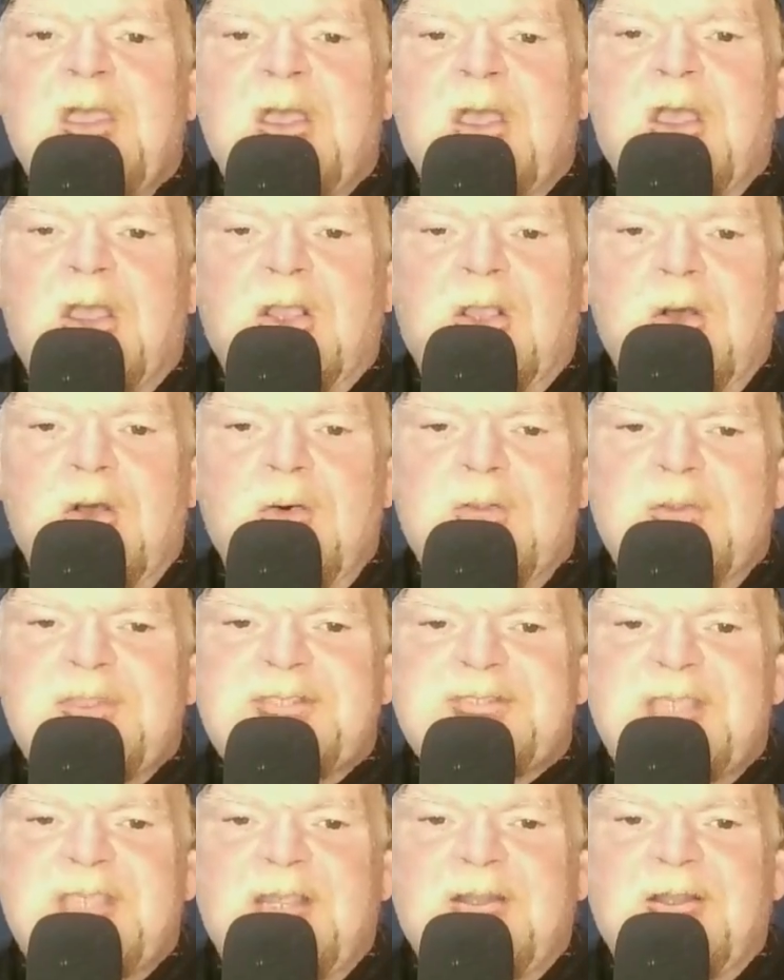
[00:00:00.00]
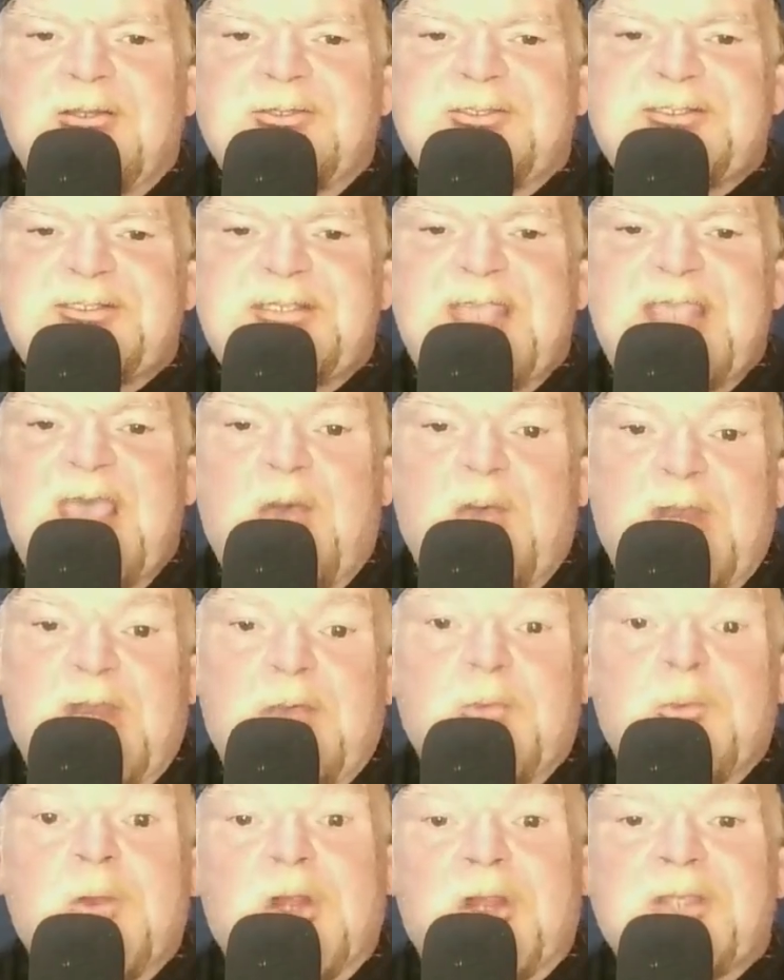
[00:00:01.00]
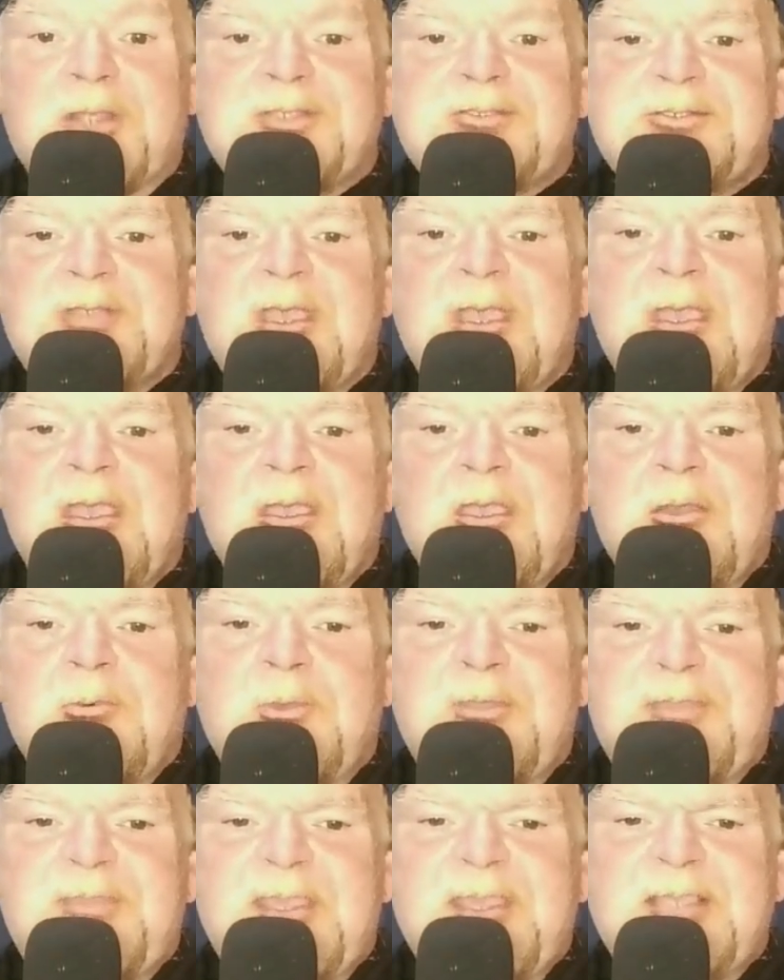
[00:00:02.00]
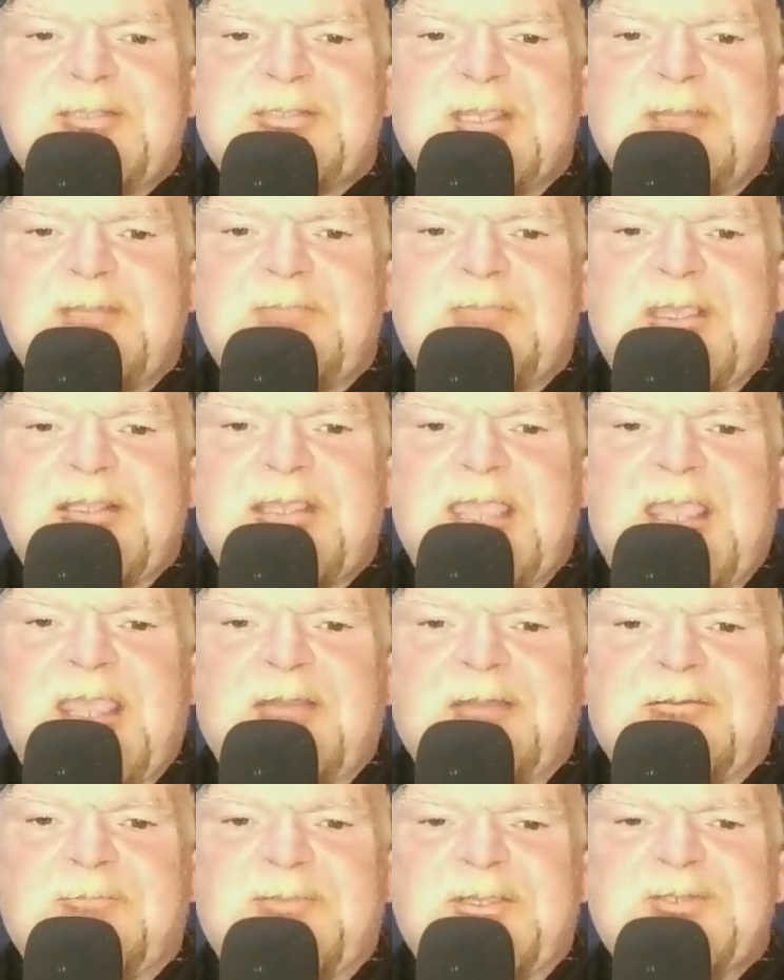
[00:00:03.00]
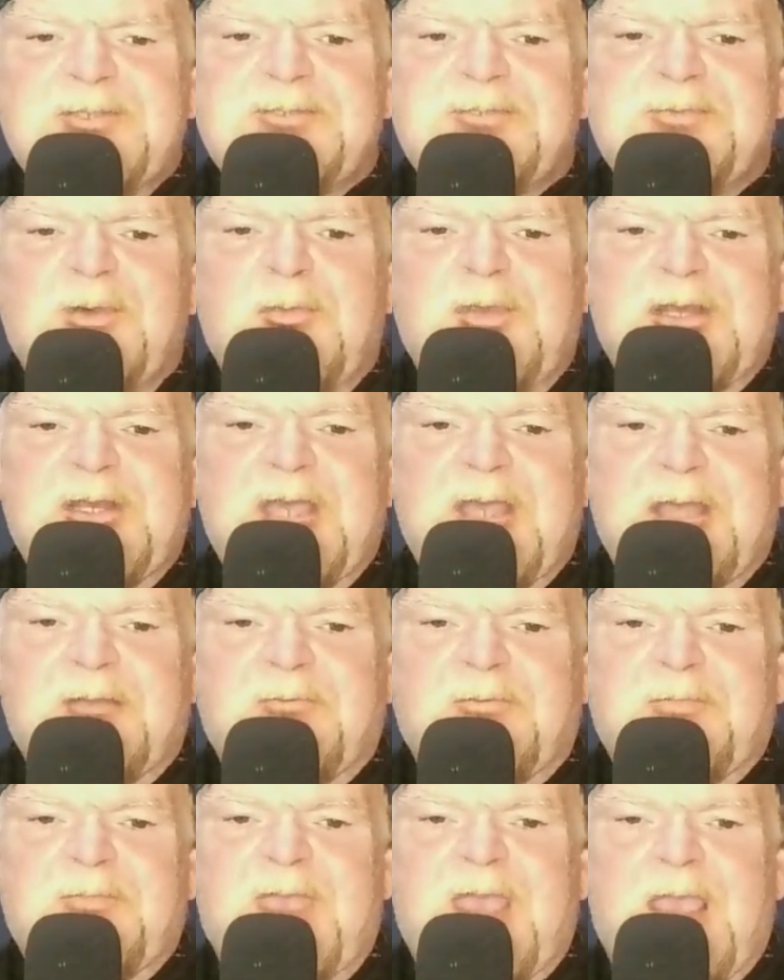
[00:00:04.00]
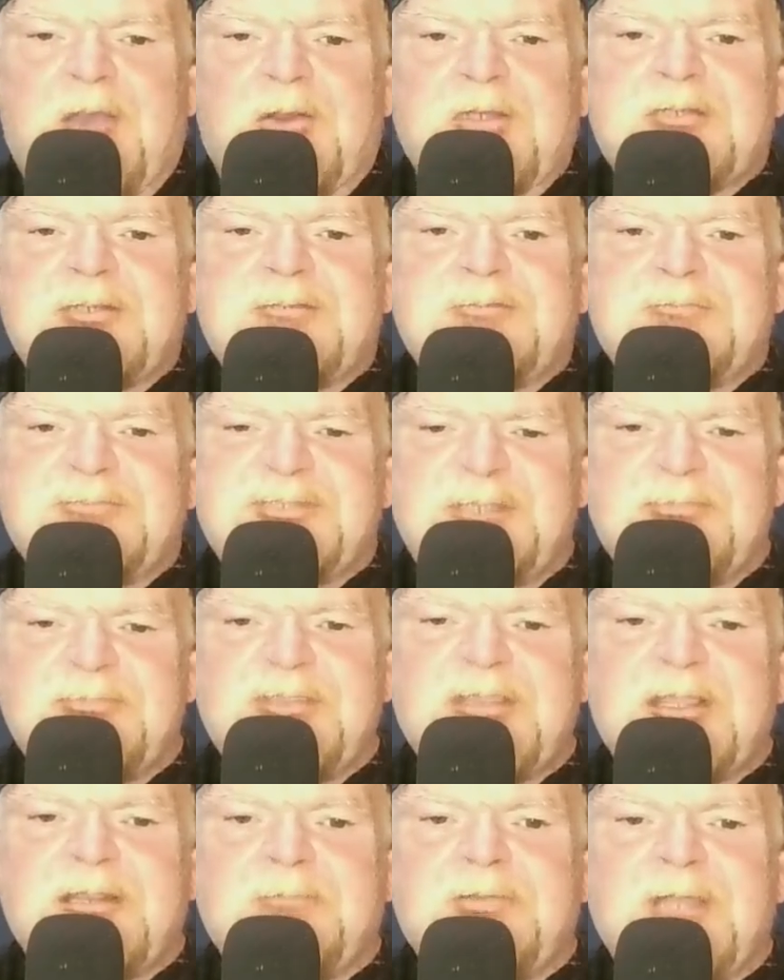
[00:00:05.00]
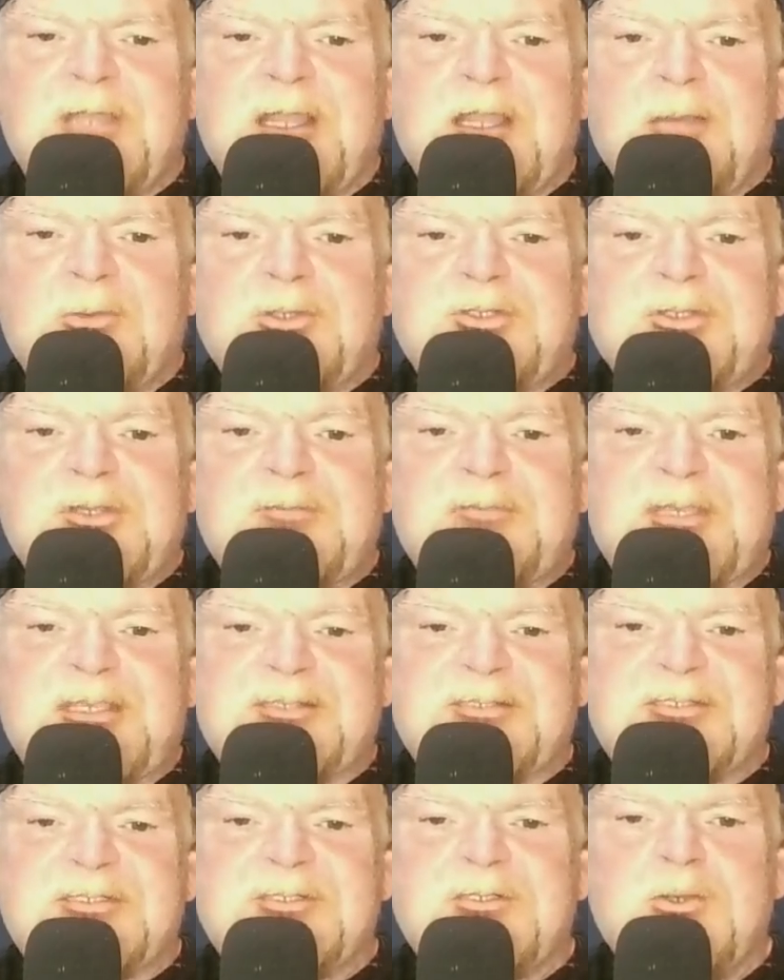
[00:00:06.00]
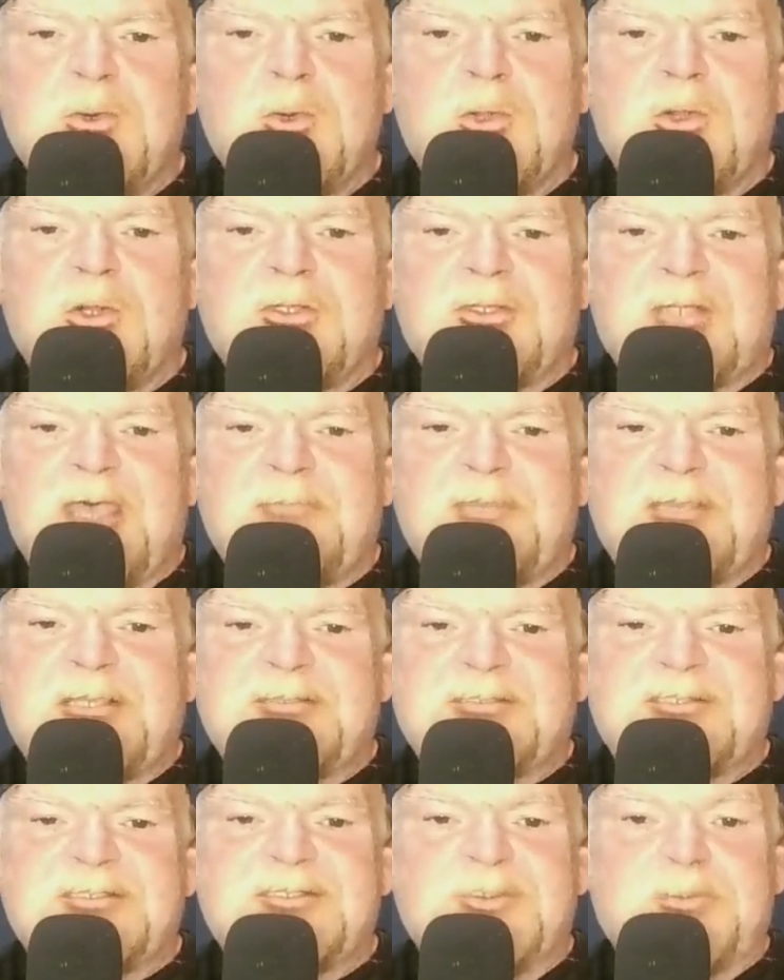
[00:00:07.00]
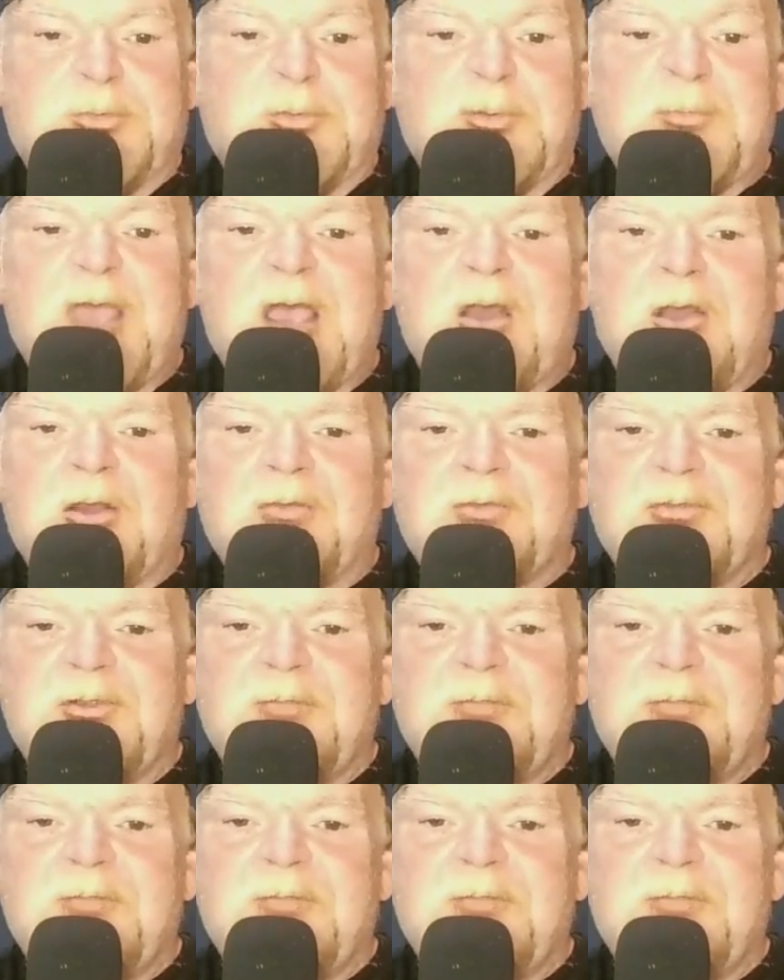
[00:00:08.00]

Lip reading: Our goal with this character is to see how well it works. We think it's going to make the cantrip useful but not overpowered, something that a player will do because it's cool and not because it's super powerful.